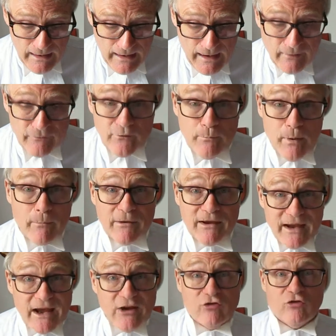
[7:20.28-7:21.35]
And the
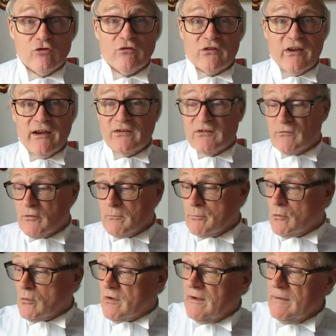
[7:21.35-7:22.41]
publication date of the
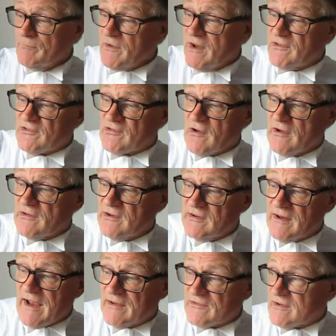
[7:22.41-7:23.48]
book is cited
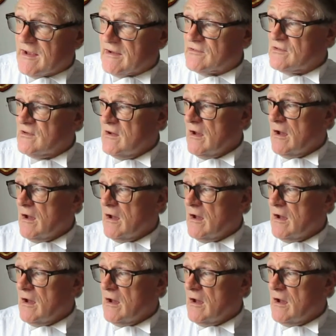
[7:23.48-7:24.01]
as at